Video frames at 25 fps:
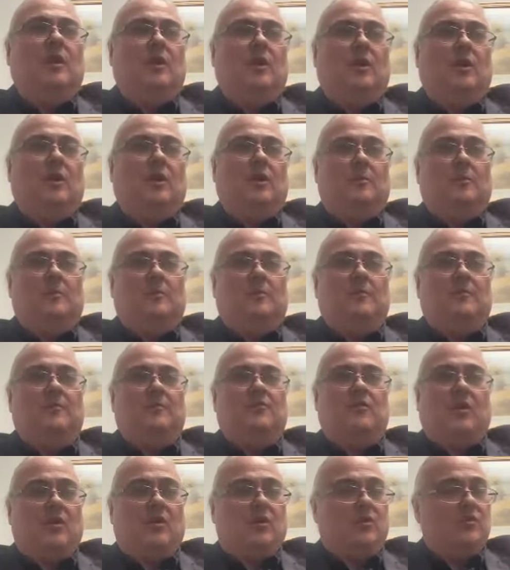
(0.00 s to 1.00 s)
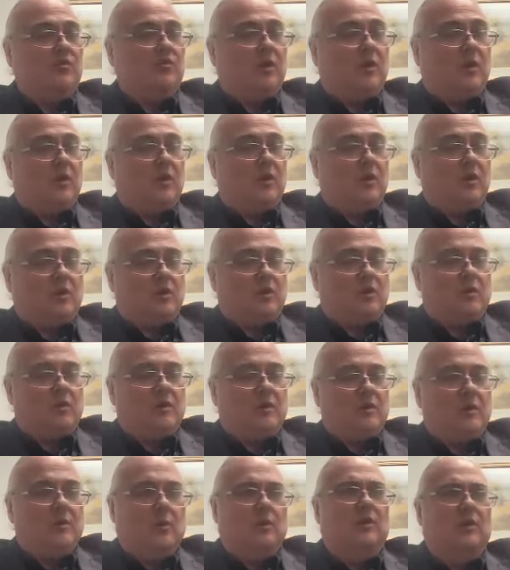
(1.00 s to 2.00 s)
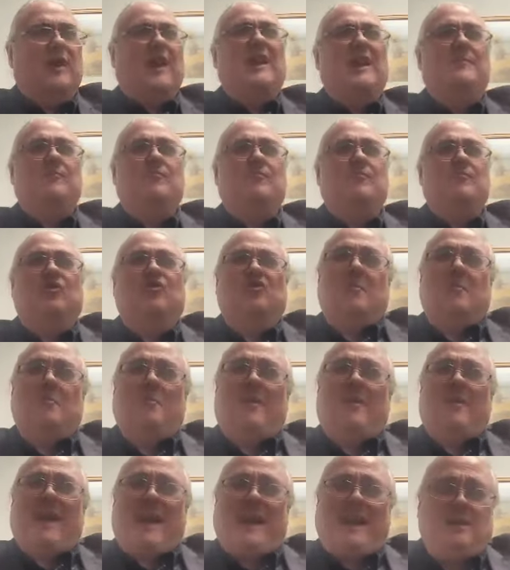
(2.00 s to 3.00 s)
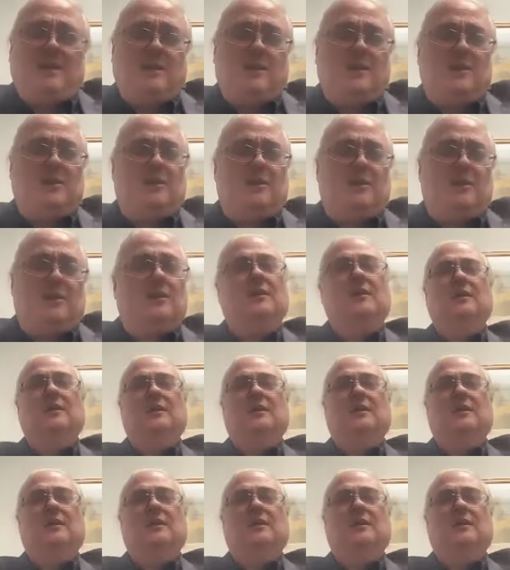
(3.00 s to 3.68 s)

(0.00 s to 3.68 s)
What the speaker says: on Prog Rock, or Cambridge Companion